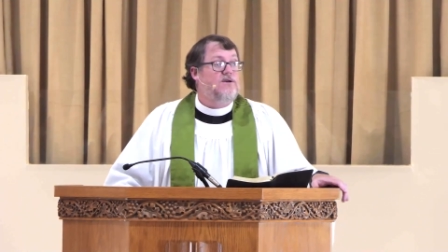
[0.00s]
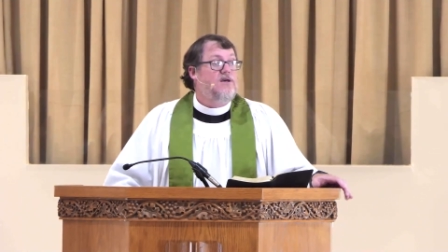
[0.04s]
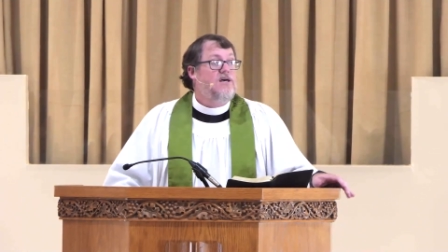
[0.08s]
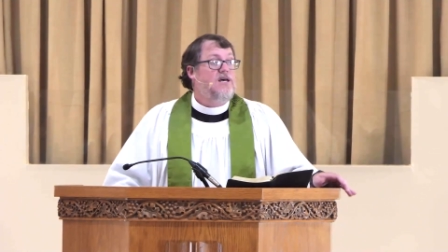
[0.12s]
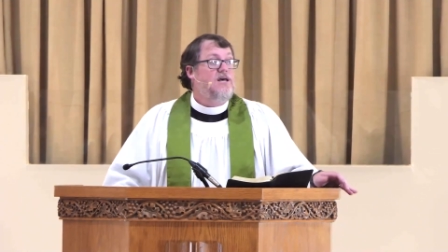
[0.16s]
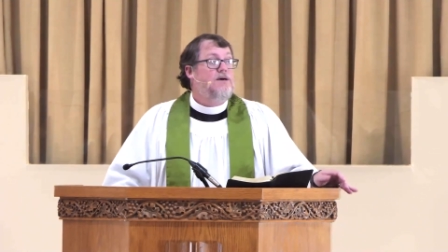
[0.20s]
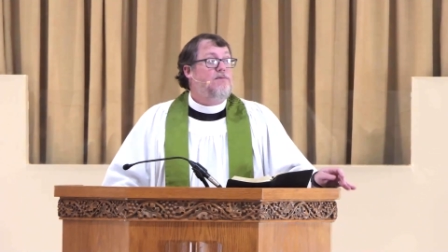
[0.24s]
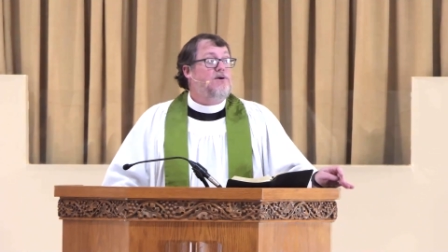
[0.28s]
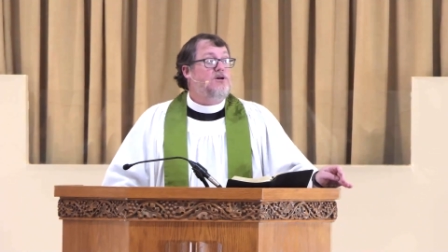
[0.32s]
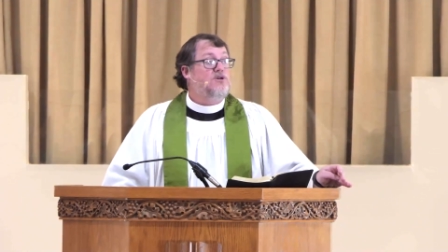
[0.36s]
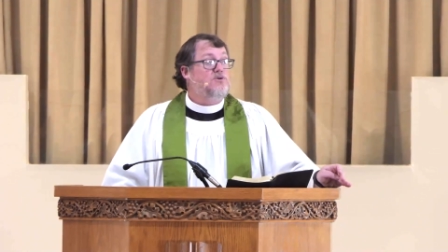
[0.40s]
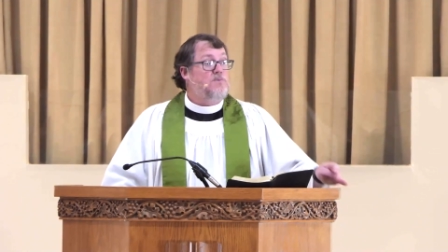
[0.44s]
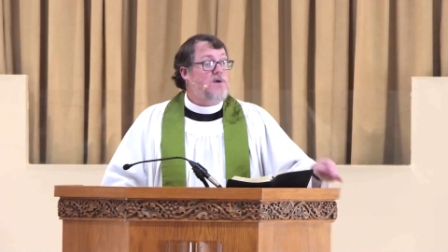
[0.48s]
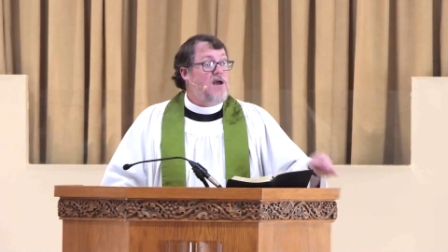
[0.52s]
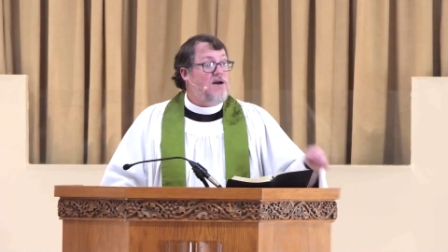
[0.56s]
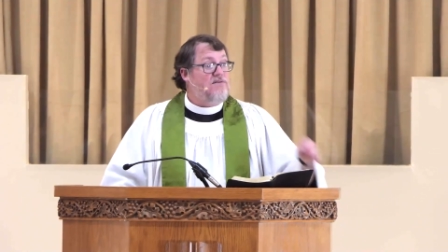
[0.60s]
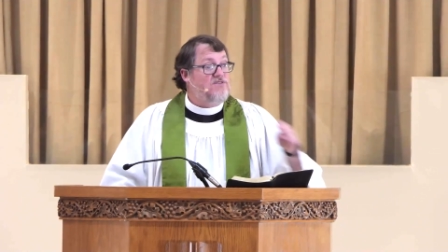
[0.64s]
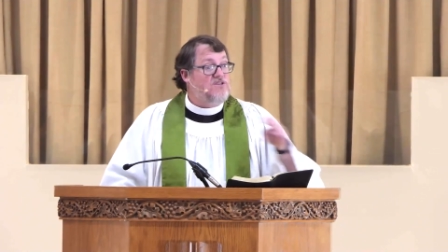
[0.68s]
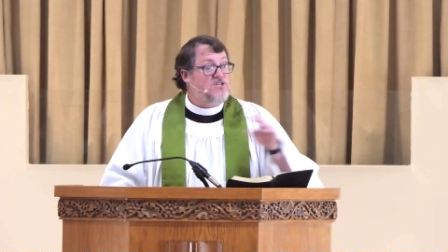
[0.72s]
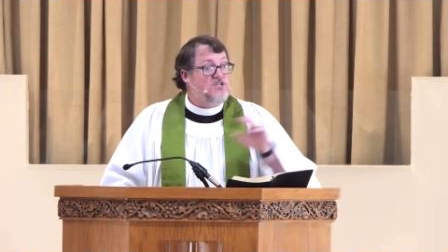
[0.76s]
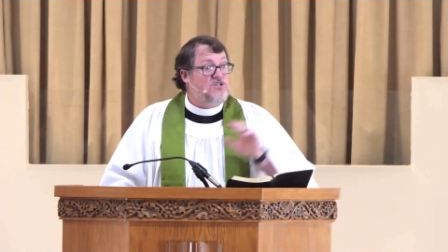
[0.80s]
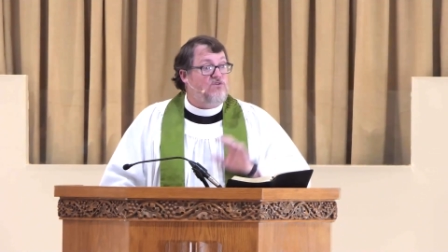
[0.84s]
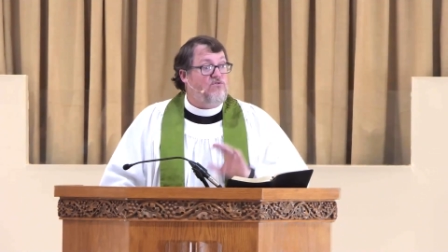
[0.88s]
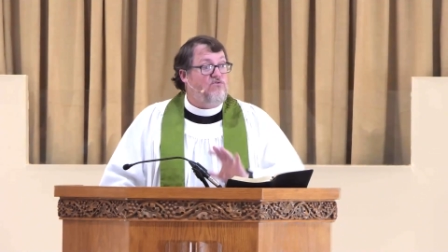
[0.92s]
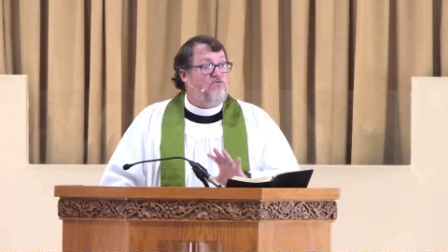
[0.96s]
because we have
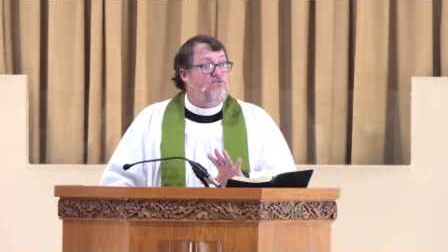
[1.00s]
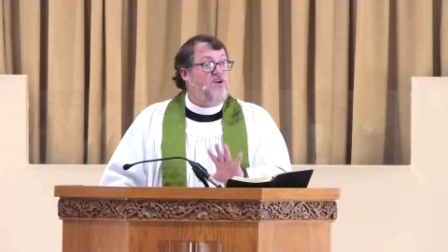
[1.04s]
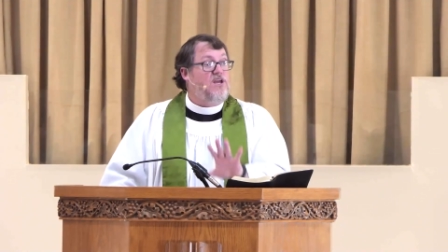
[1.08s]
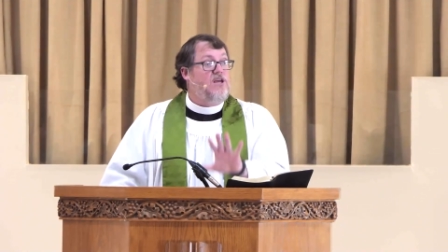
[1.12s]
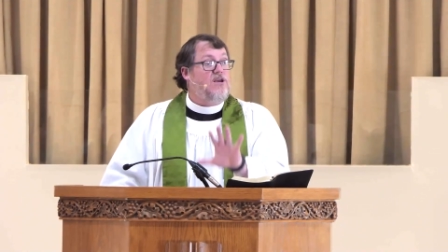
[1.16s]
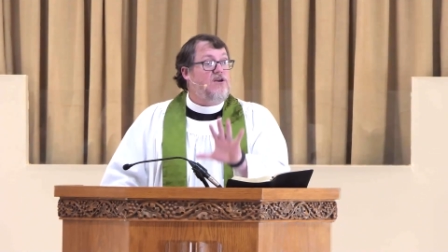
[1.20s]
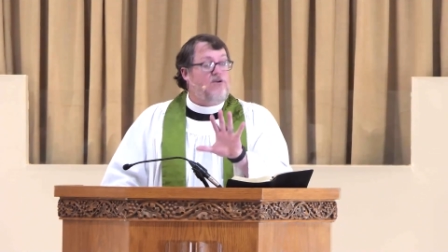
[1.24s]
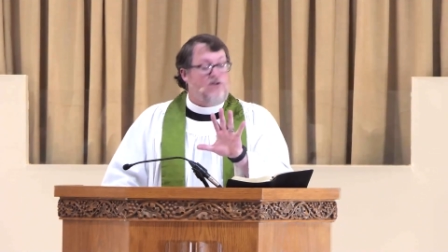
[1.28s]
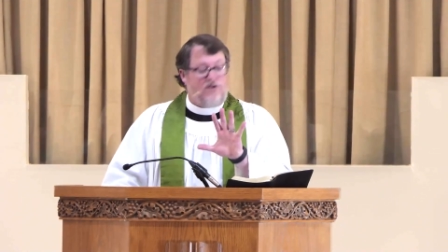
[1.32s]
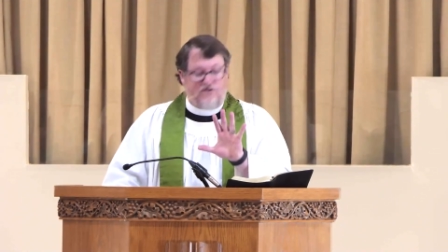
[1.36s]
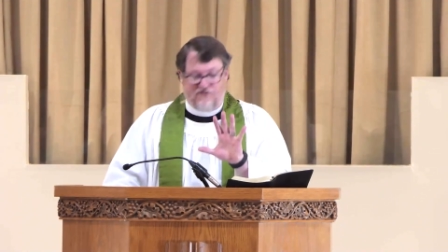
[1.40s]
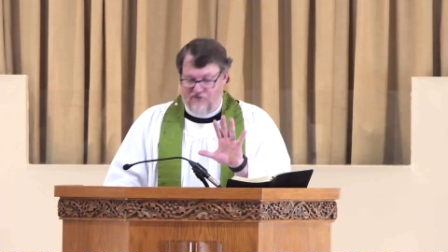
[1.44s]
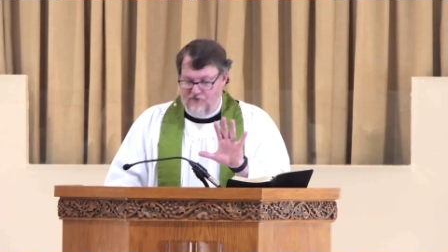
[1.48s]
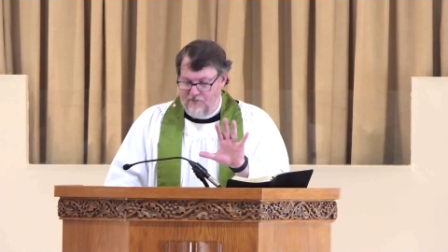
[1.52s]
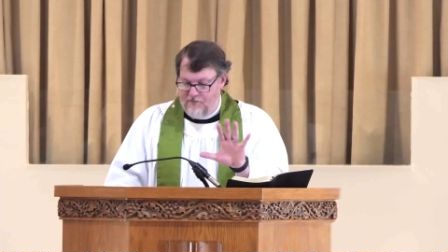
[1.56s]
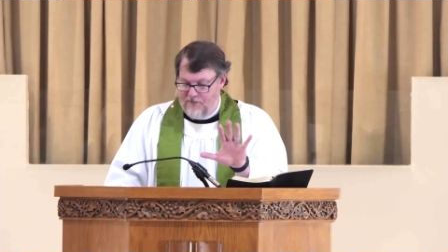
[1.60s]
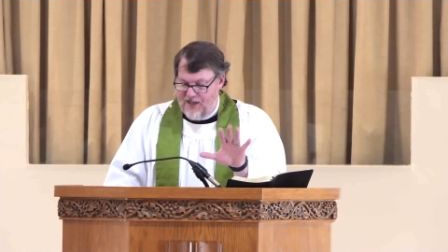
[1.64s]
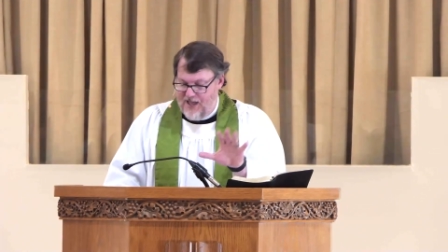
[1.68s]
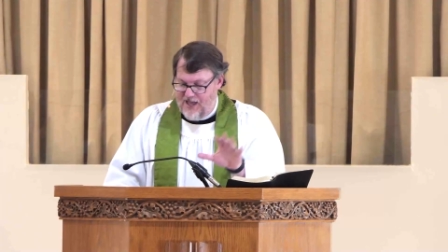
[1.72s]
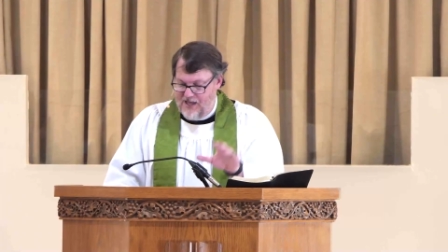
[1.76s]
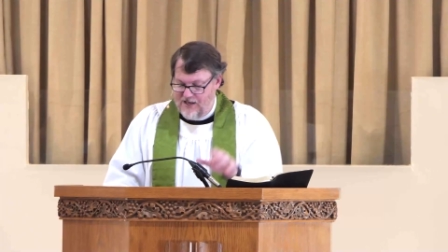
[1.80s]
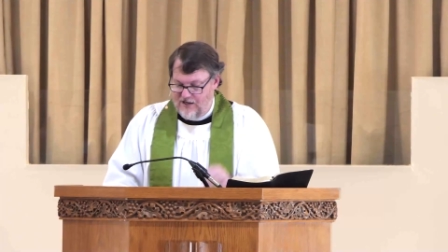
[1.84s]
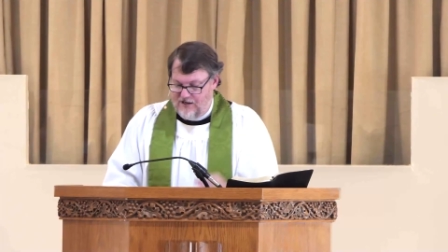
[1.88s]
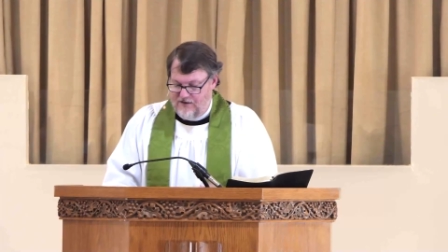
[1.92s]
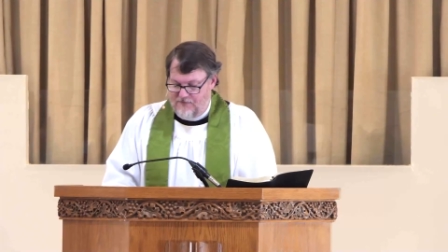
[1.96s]
this fear of
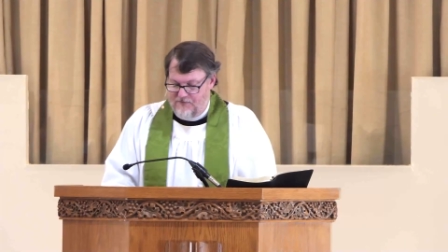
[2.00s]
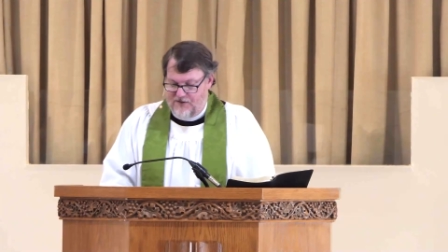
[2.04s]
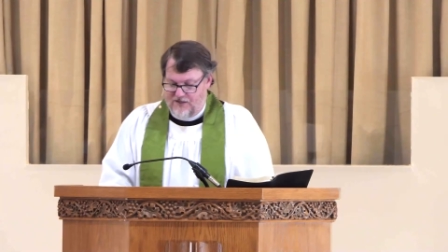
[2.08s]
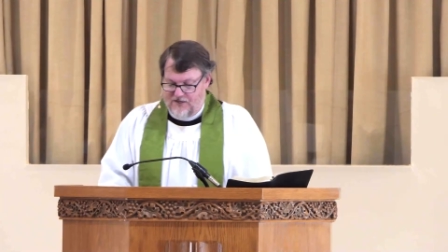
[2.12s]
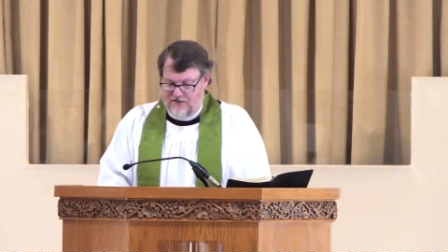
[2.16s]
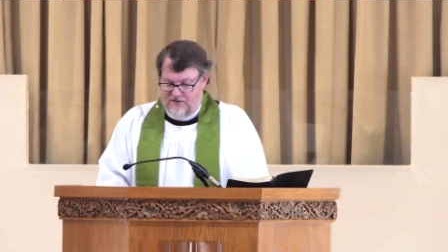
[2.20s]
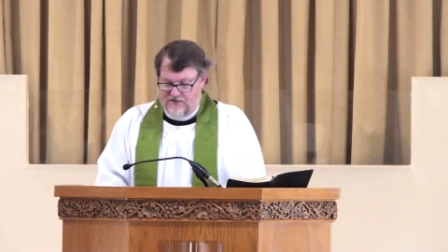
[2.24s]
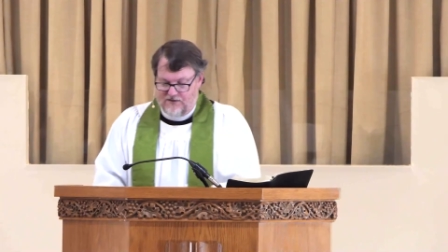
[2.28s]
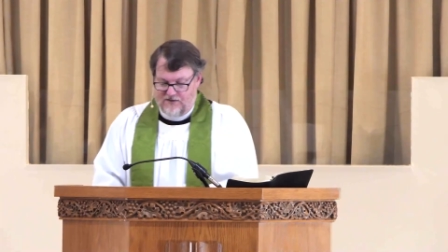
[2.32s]
abandonment.